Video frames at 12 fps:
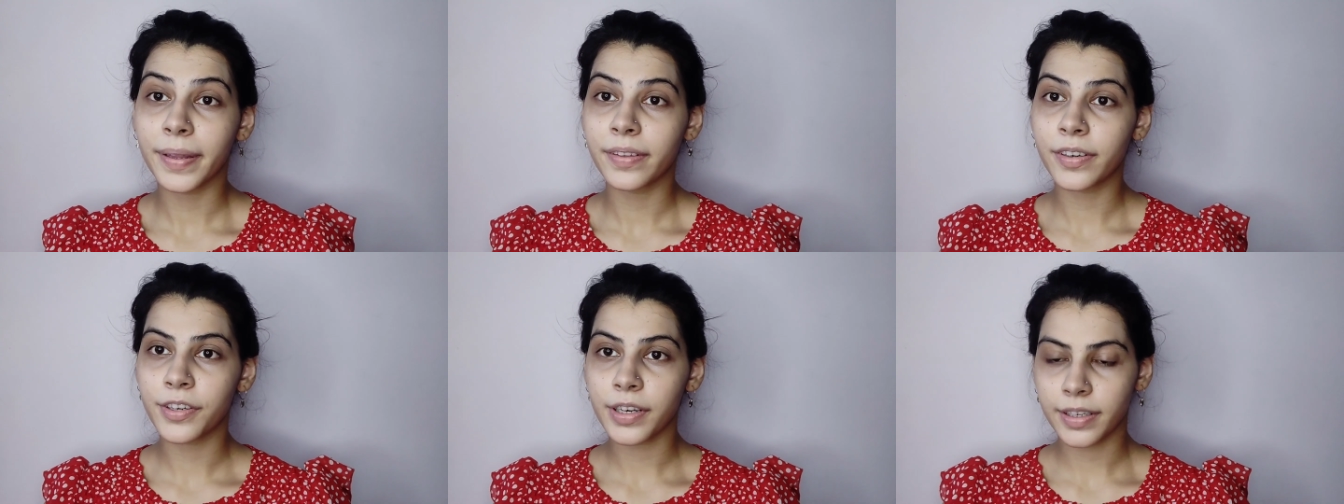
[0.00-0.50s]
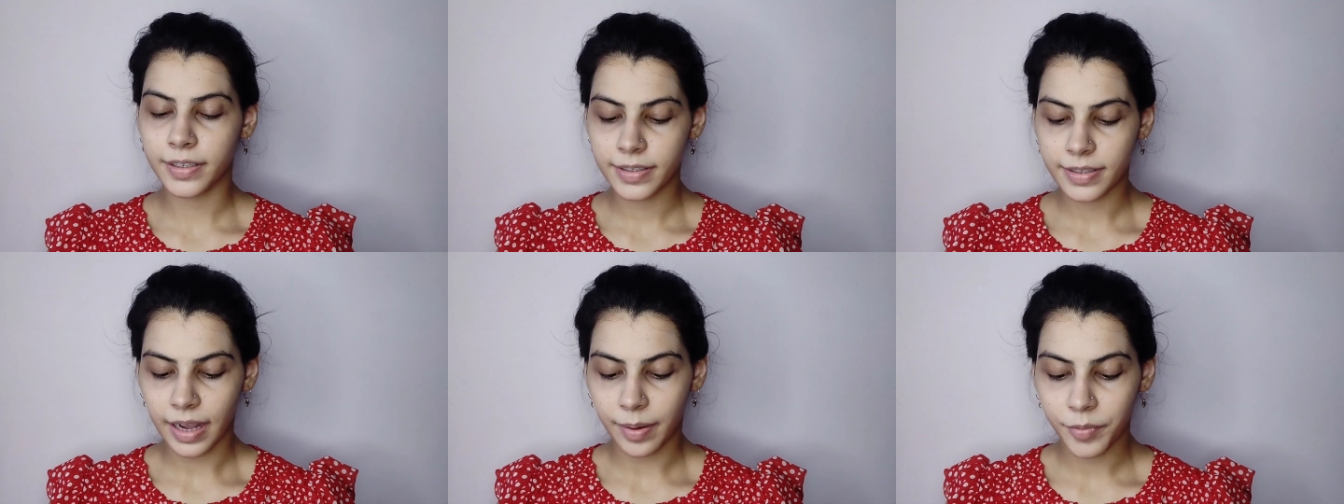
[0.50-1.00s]
But the trick
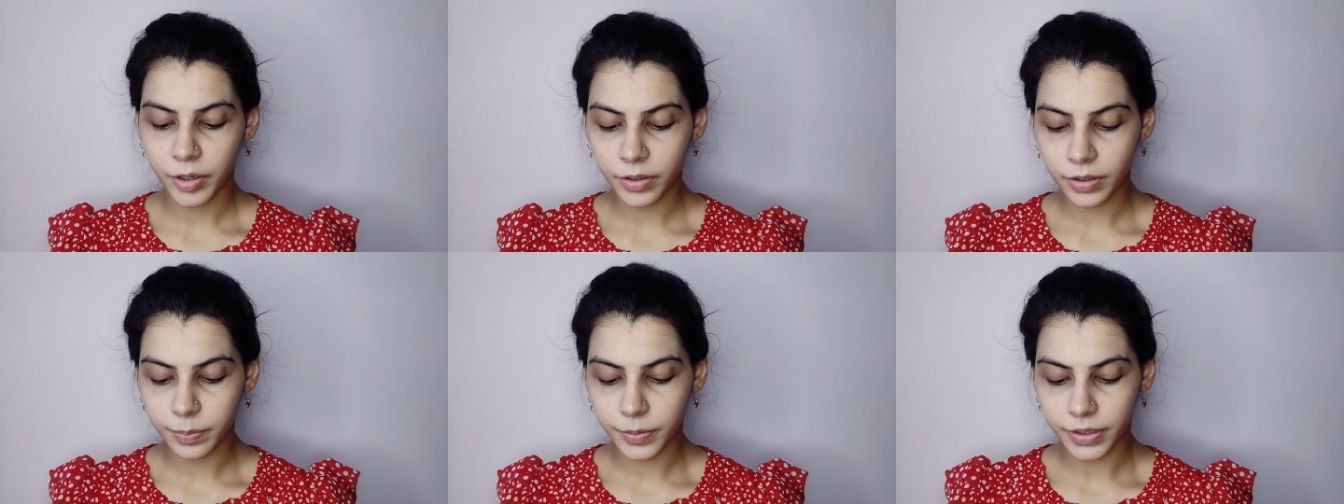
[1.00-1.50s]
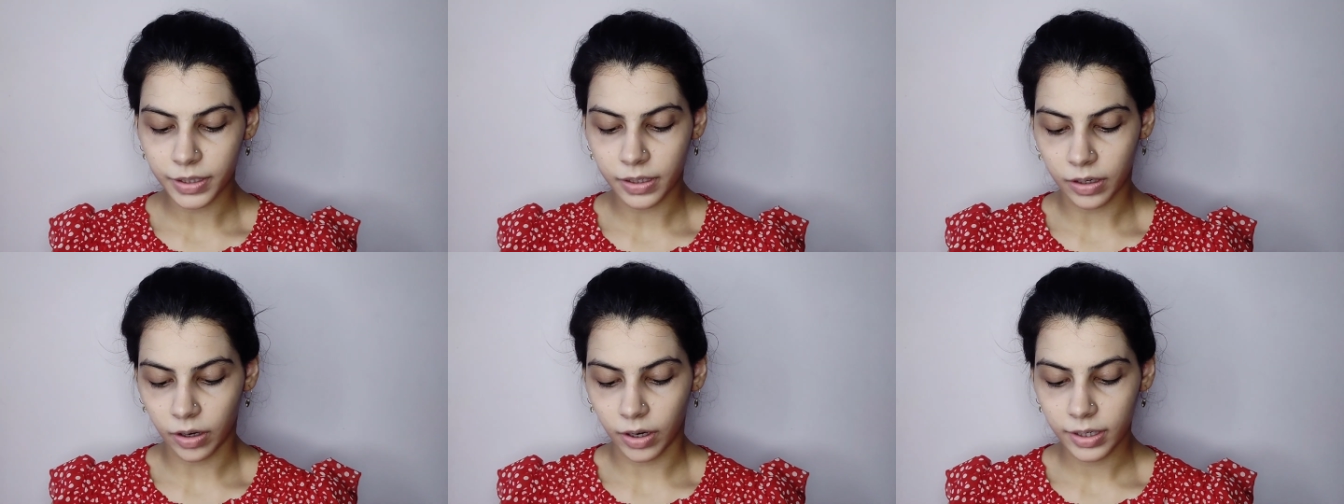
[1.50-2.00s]
is, I'm not going to put a
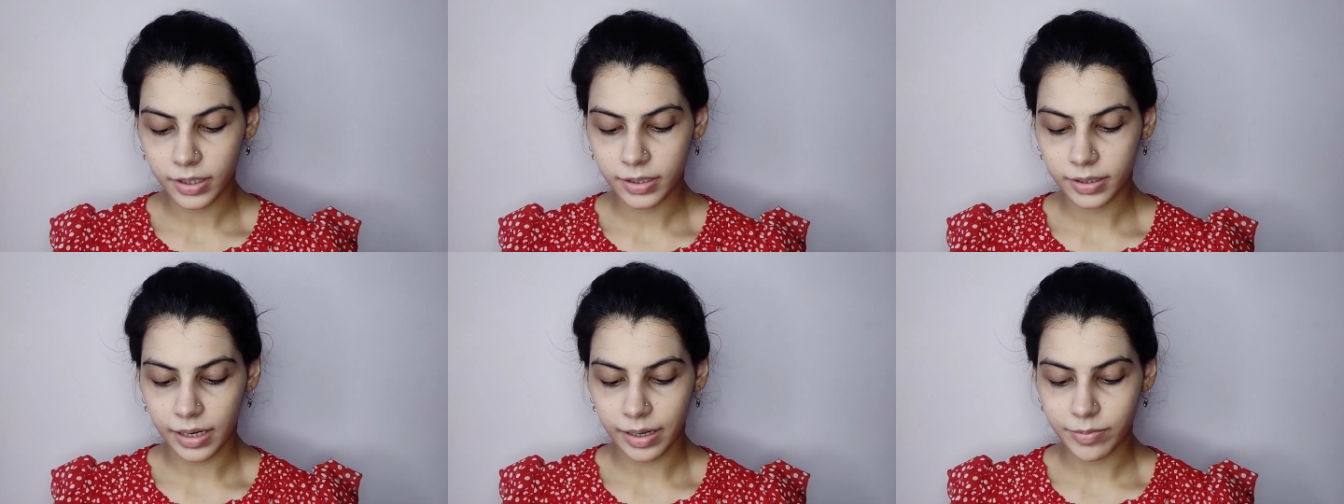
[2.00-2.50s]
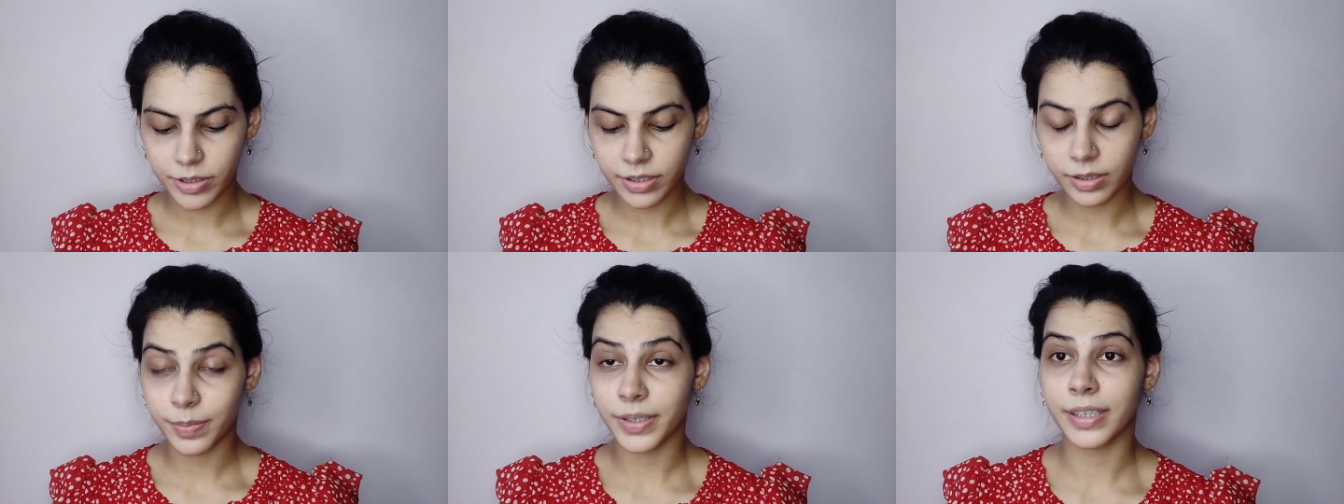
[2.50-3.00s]
lot. I'm just
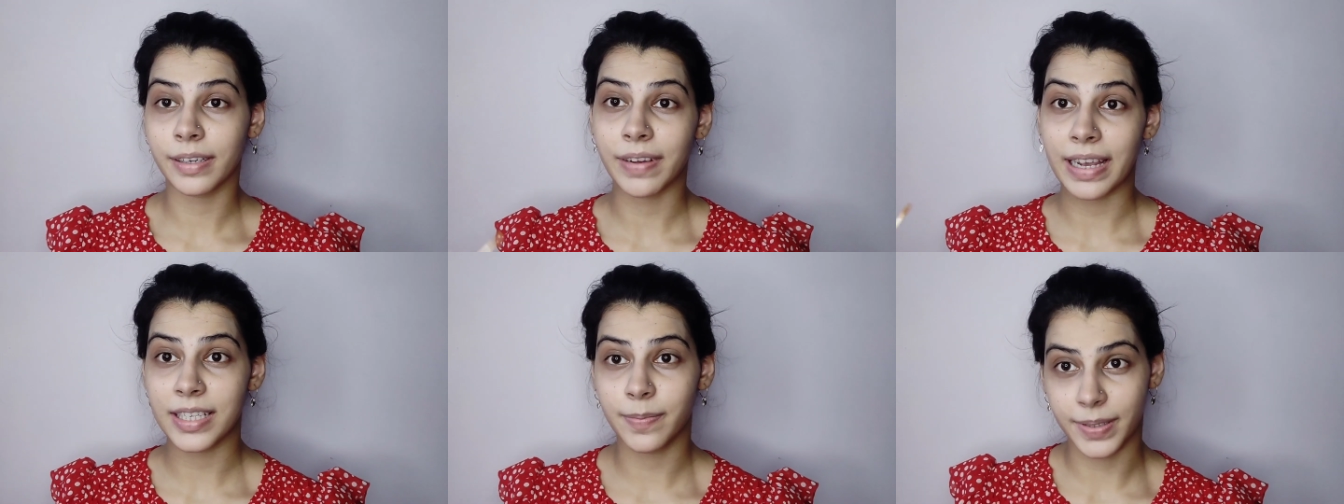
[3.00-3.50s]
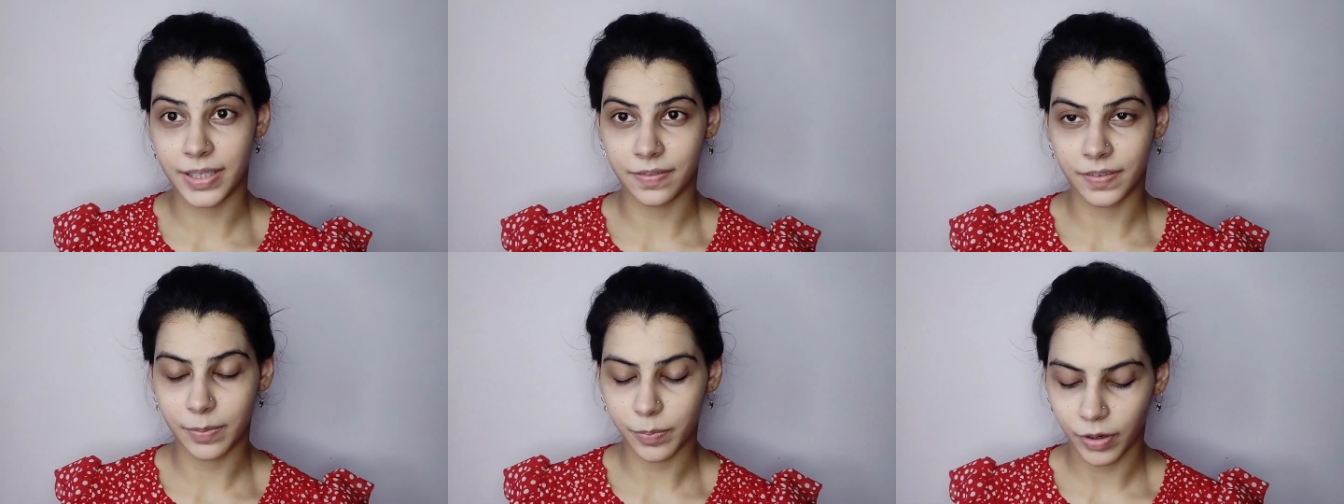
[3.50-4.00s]
going to put it at very
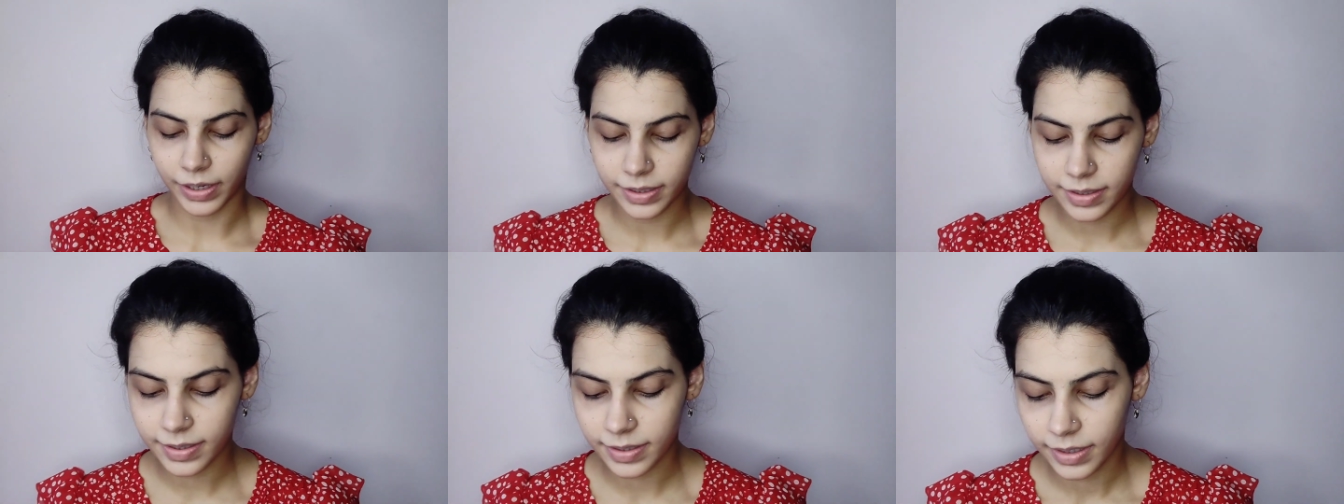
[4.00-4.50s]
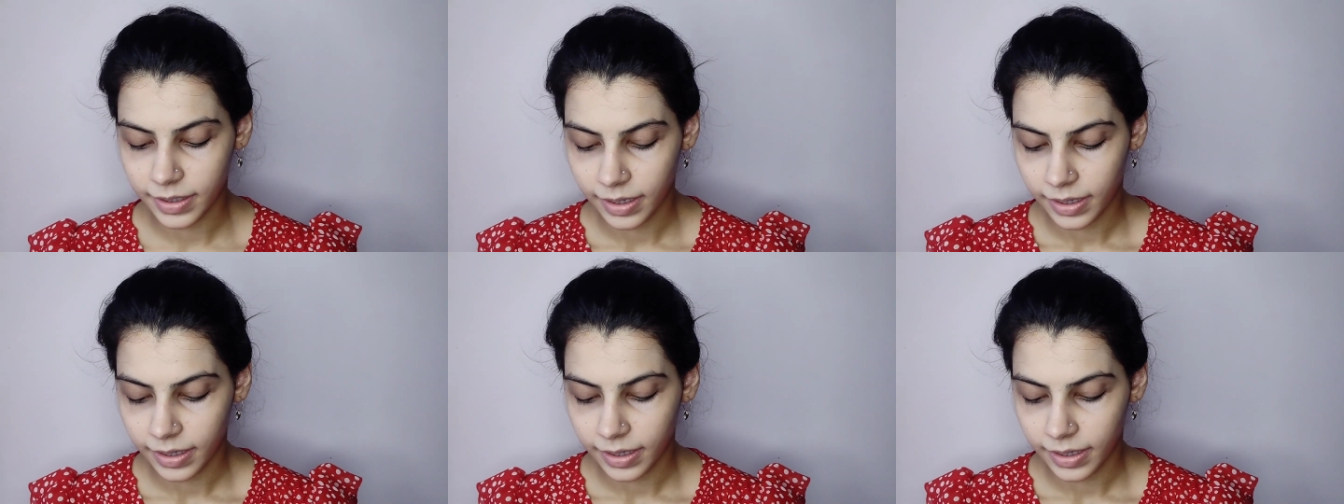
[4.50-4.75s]
specific points.